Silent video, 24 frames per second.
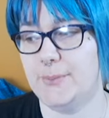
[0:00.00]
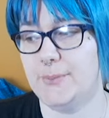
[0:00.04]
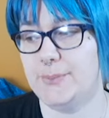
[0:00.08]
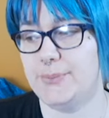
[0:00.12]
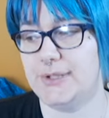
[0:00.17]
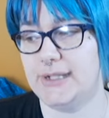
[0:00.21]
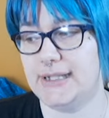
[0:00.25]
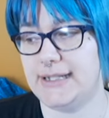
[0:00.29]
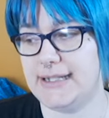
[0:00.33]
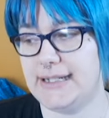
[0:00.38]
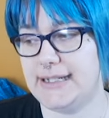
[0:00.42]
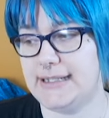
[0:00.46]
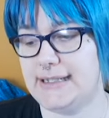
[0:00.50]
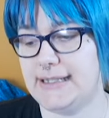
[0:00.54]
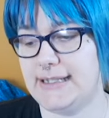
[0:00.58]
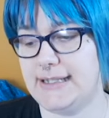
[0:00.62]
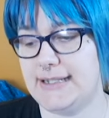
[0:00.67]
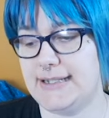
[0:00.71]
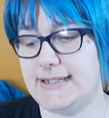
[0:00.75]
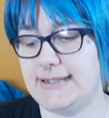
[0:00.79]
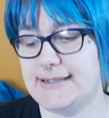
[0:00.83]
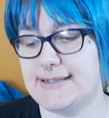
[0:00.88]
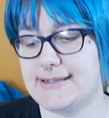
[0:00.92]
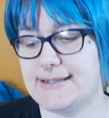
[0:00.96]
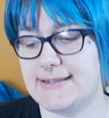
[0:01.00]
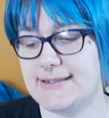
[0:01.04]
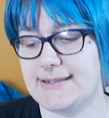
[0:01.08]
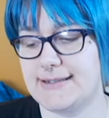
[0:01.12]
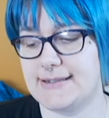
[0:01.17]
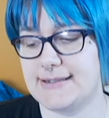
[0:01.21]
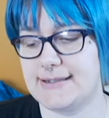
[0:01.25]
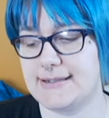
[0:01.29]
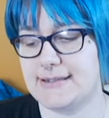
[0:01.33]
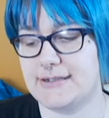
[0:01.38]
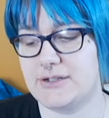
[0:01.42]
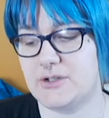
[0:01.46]
playing these
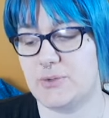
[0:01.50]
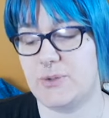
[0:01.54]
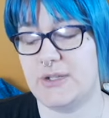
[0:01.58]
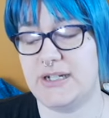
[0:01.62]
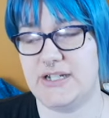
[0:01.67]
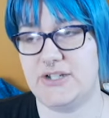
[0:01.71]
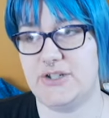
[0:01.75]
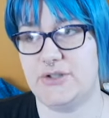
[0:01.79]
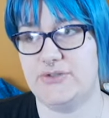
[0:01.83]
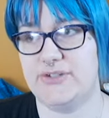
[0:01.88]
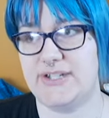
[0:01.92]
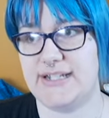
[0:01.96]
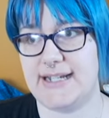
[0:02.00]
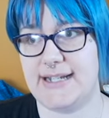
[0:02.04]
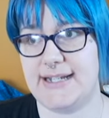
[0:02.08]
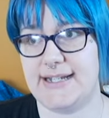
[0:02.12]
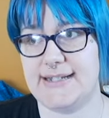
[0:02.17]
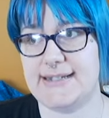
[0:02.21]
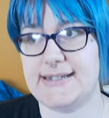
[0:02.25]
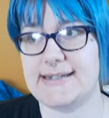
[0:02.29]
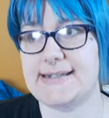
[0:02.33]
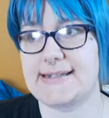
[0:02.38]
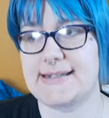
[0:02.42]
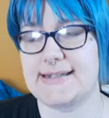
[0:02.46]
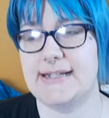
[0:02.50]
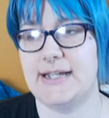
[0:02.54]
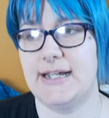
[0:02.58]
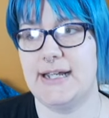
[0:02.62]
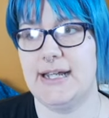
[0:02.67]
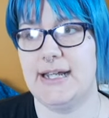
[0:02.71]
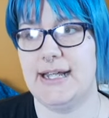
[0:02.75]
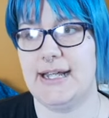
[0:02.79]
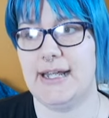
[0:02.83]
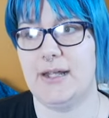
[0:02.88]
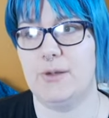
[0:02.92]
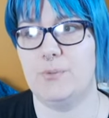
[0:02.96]
22 days,
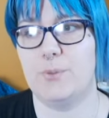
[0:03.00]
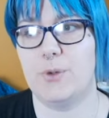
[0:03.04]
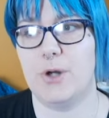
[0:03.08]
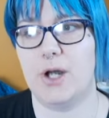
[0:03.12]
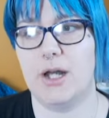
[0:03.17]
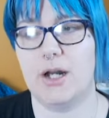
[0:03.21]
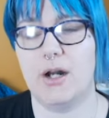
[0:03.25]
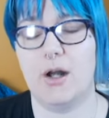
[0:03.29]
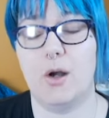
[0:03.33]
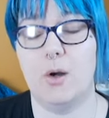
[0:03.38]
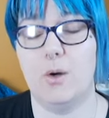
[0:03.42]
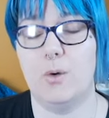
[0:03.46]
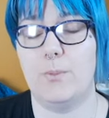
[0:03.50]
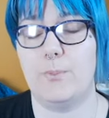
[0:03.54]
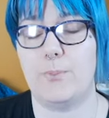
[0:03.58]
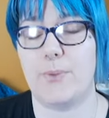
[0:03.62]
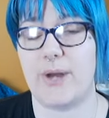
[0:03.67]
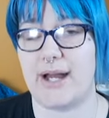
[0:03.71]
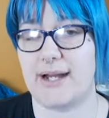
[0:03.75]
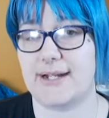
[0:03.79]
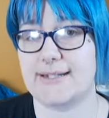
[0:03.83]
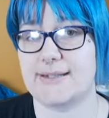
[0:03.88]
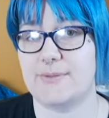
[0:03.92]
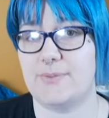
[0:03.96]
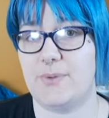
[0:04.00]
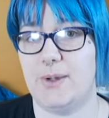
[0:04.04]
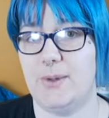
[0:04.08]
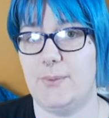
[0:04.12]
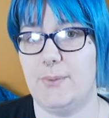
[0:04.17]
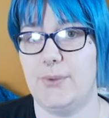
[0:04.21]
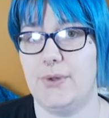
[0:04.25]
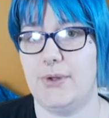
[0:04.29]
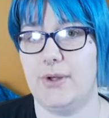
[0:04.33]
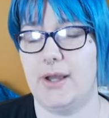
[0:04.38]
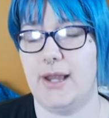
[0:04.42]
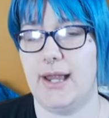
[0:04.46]
it brought hope back to
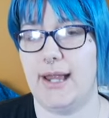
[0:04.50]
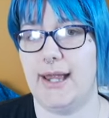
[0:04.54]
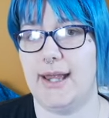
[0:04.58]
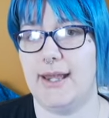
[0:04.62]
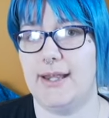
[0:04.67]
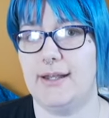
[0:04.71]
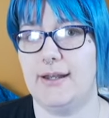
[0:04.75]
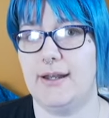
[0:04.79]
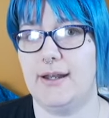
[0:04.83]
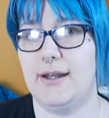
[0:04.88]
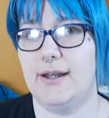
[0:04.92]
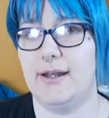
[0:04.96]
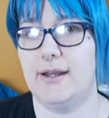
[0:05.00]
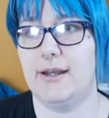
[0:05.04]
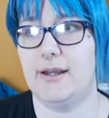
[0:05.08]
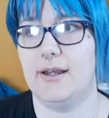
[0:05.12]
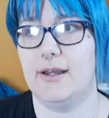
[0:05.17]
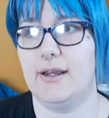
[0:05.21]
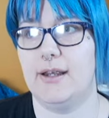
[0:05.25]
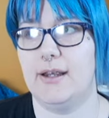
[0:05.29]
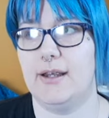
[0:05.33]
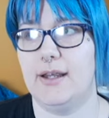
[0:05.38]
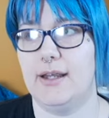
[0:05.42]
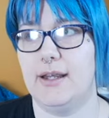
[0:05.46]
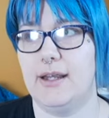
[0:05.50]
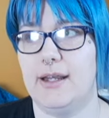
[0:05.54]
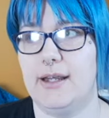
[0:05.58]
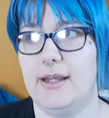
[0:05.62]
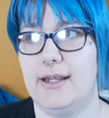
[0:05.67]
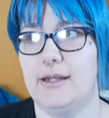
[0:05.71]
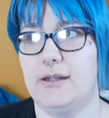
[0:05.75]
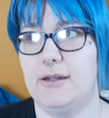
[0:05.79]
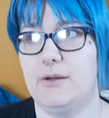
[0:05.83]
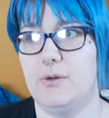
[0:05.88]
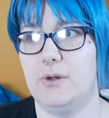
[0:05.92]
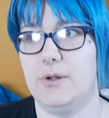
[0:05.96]
people, and
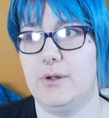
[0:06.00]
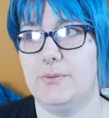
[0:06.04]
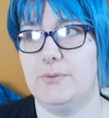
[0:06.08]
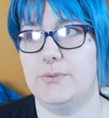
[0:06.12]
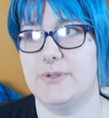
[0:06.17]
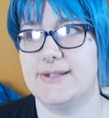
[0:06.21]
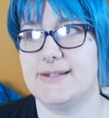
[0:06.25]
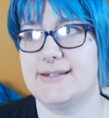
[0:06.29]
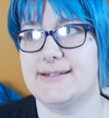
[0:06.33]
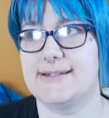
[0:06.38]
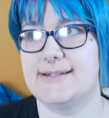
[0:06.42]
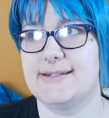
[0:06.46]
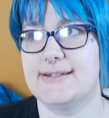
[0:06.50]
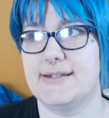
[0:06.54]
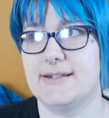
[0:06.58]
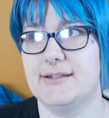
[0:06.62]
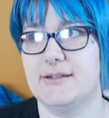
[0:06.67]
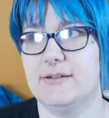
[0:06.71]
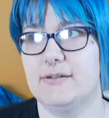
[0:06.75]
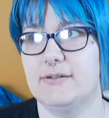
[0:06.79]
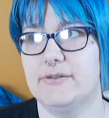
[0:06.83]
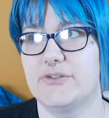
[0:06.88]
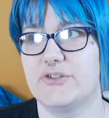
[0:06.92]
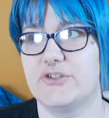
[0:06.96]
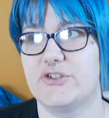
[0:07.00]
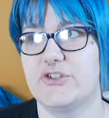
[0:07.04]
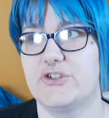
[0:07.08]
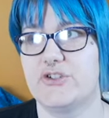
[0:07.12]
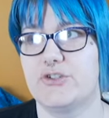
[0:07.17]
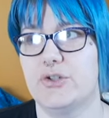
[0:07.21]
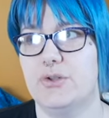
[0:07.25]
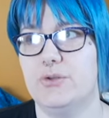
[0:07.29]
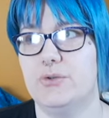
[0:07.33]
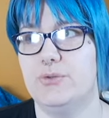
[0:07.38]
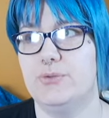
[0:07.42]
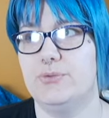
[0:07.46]
it was
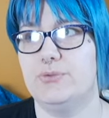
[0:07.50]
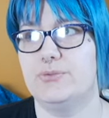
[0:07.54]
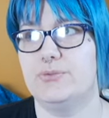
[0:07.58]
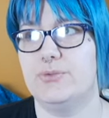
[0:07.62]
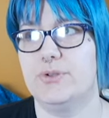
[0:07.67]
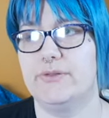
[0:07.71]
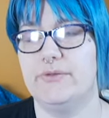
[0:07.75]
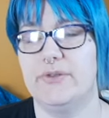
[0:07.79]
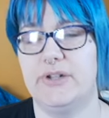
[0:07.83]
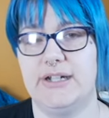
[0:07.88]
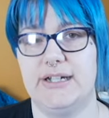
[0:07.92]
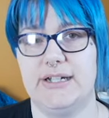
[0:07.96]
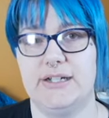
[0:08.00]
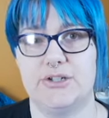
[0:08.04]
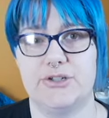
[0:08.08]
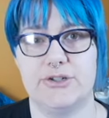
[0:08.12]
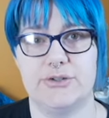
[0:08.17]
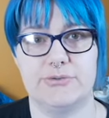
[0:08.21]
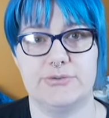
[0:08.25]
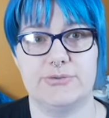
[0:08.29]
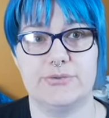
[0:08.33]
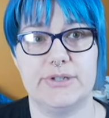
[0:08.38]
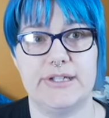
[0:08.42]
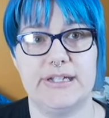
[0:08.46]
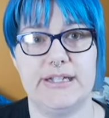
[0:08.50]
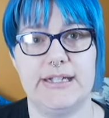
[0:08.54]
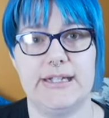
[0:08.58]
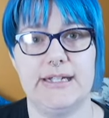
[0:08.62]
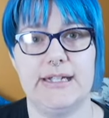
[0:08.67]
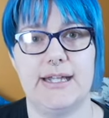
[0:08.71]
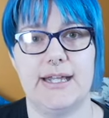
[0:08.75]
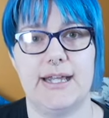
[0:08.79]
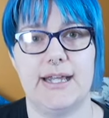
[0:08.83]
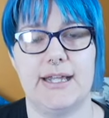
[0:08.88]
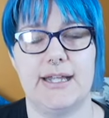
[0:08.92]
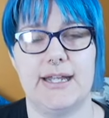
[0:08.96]
so riveting to
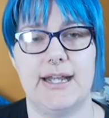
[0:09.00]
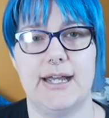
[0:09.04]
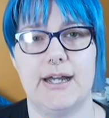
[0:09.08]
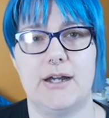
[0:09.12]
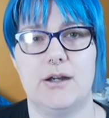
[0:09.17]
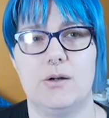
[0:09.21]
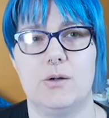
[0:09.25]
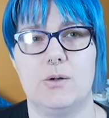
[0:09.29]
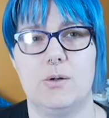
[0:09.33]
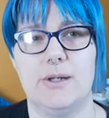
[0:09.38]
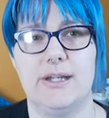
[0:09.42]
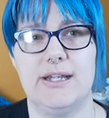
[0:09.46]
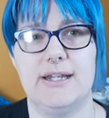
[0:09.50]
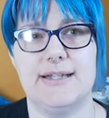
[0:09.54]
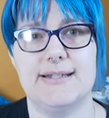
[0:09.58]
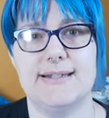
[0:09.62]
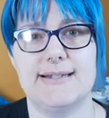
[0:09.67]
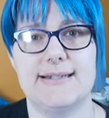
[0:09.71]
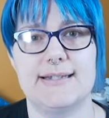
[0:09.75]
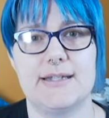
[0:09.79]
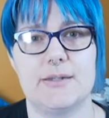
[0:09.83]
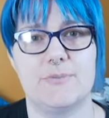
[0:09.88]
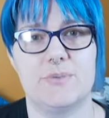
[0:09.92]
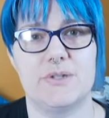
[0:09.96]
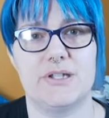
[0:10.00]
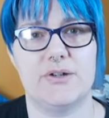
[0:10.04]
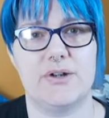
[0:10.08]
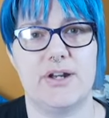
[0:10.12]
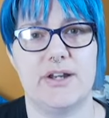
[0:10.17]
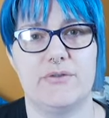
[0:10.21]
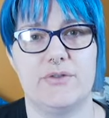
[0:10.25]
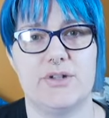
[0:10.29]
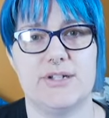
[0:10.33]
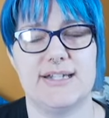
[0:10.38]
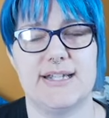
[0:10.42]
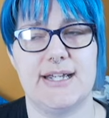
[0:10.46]
read, and how he stepped out
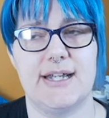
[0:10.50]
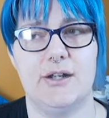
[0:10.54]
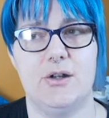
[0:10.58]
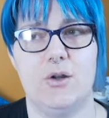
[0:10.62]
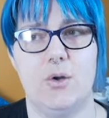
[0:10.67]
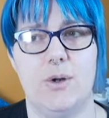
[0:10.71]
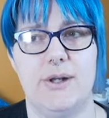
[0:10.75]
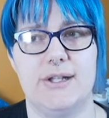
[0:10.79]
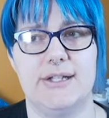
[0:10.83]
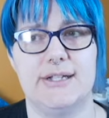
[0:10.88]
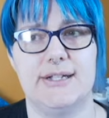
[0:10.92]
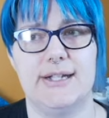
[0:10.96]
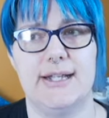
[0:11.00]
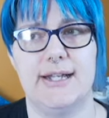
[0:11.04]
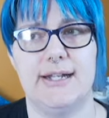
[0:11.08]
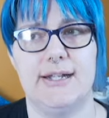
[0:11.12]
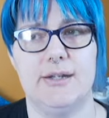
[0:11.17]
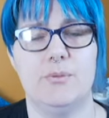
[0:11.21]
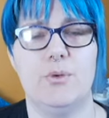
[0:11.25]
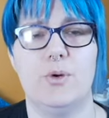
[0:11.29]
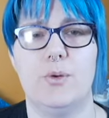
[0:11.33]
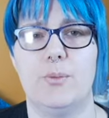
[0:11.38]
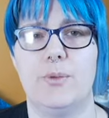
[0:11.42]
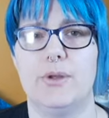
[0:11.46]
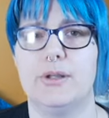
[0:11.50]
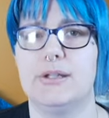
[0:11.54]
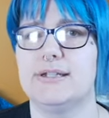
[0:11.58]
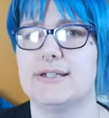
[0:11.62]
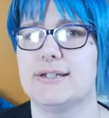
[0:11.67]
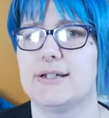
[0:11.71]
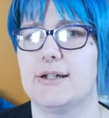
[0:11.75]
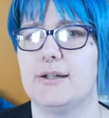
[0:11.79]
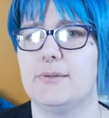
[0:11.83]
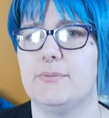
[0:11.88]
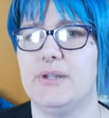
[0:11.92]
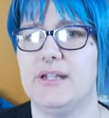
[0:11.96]
every day knowing that any moment in
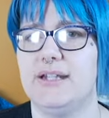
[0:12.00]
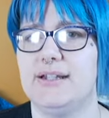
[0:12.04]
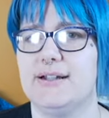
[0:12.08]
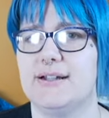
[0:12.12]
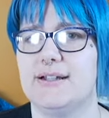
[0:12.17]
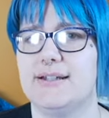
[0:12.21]
time